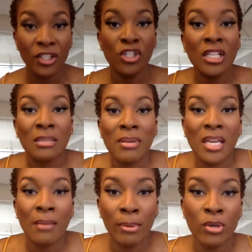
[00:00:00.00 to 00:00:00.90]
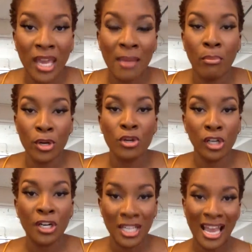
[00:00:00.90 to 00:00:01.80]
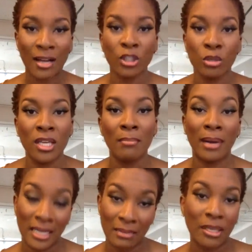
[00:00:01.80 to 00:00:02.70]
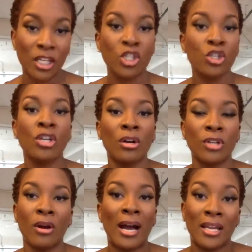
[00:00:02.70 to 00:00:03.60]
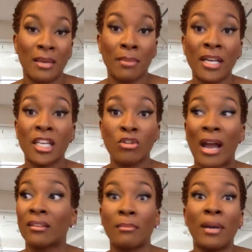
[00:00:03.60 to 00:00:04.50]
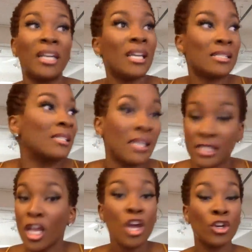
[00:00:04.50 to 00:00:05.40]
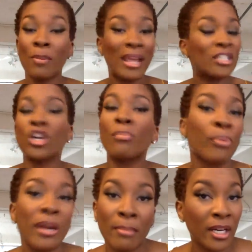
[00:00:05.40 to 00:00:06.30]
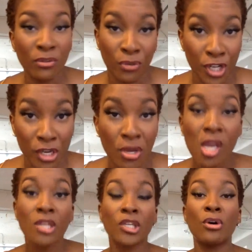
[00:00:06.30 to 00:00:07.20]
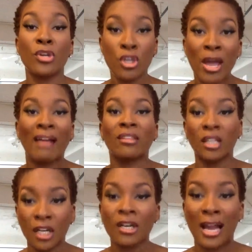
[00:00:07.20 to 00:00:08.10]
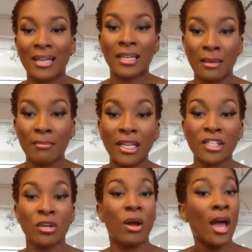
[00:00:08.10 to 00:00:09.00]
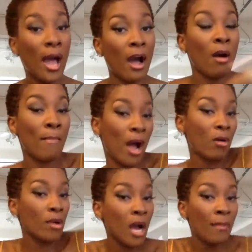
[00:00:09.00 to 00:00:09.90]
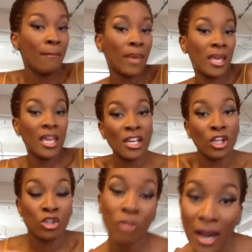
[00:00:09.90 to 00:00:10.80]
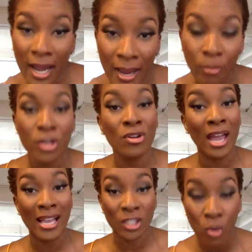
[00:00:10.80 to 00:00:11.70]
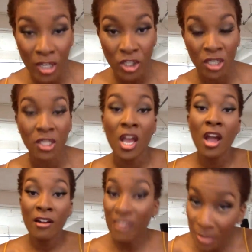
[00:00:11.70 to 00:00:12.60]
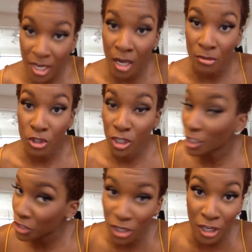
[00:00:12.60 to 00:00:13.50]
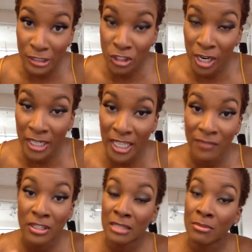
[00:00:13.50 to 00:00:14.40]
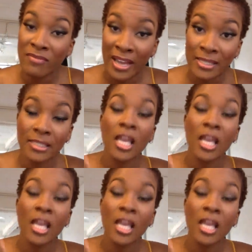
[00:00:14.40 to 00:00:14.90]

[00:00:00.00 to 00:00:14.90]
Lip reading: then you need to be in a boot camp where you're learning how to get money because you don't know how to get money. You have the money exists. Nobody has to go print money for you. So you have to learn how to get money. So how about come be in the tribe where you can ask questions from your coach because your girl's trying to give you some advice